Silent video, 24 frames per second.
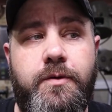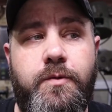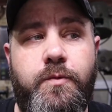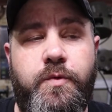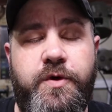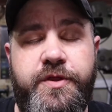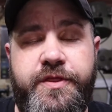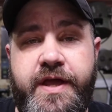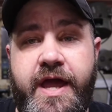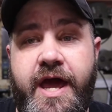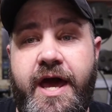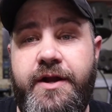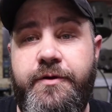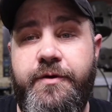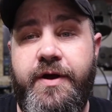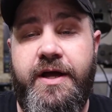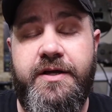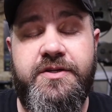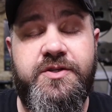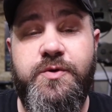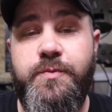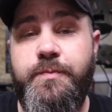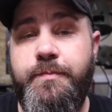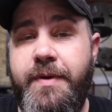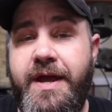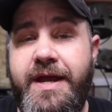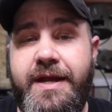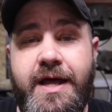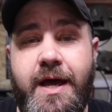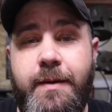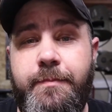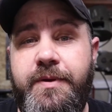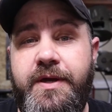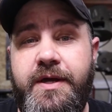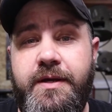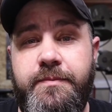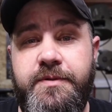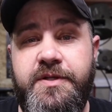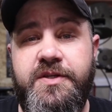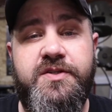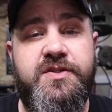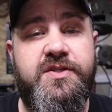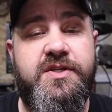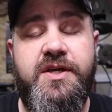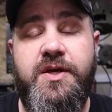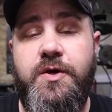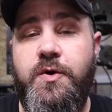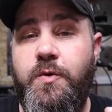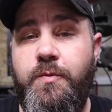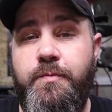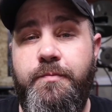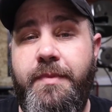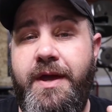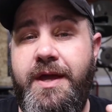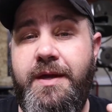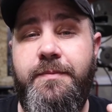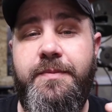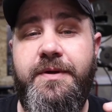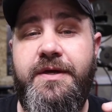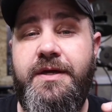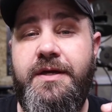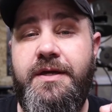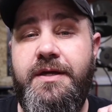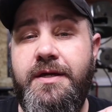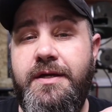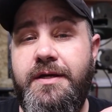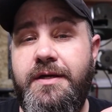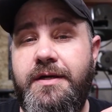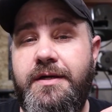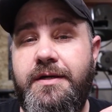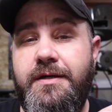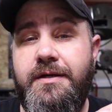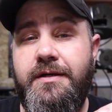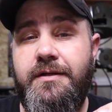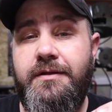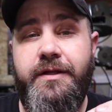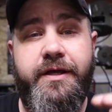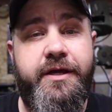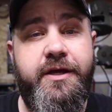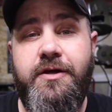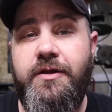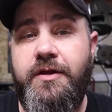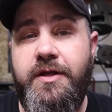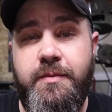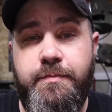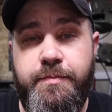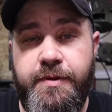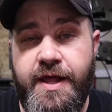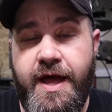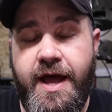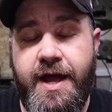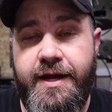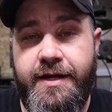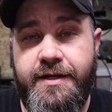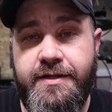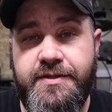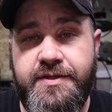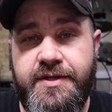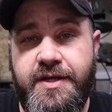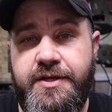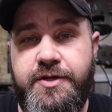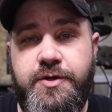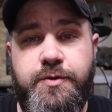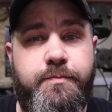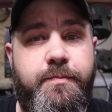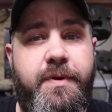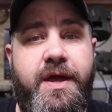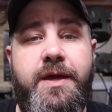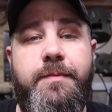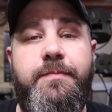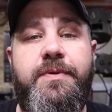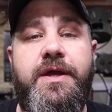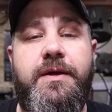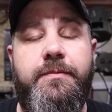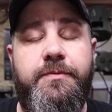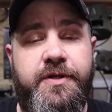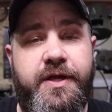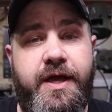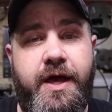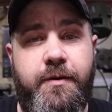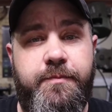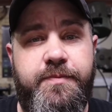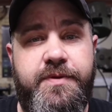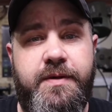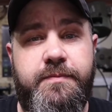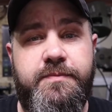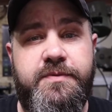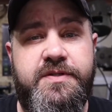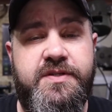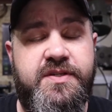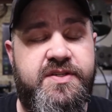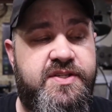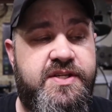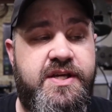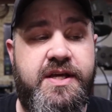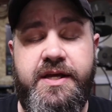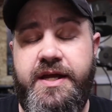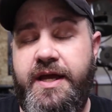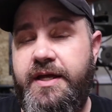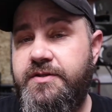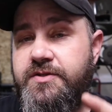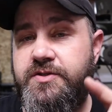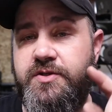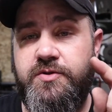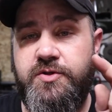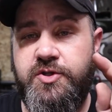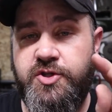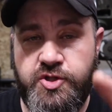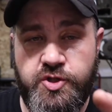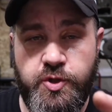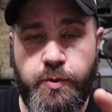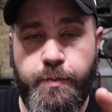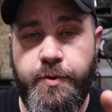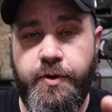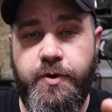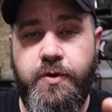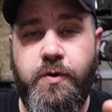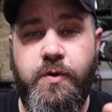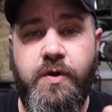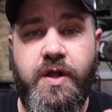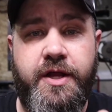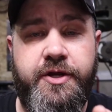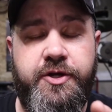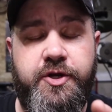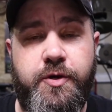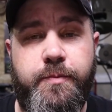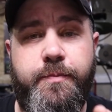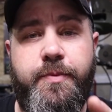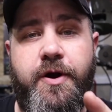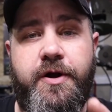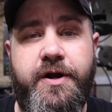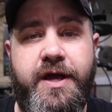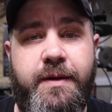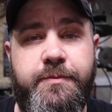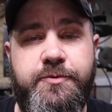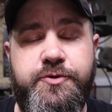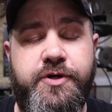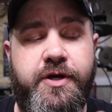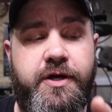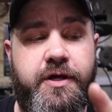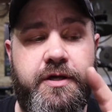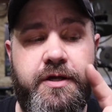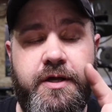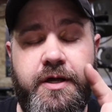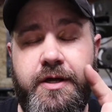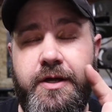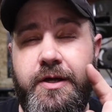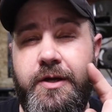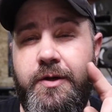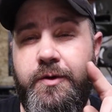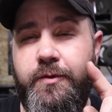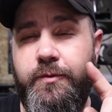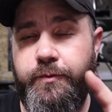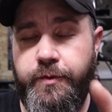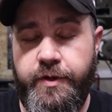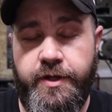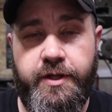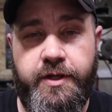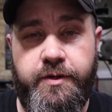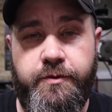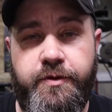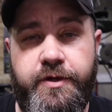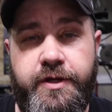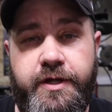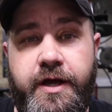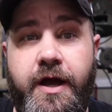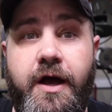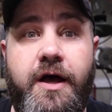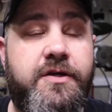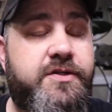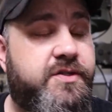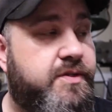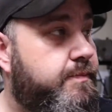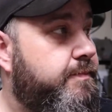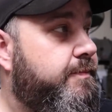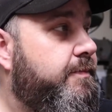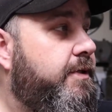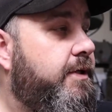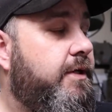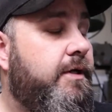with cataracts who may not be able to see, who may be legally blind, and you may be able to help them to see again. So super cool on your part, OPTREL. Really, really awesome.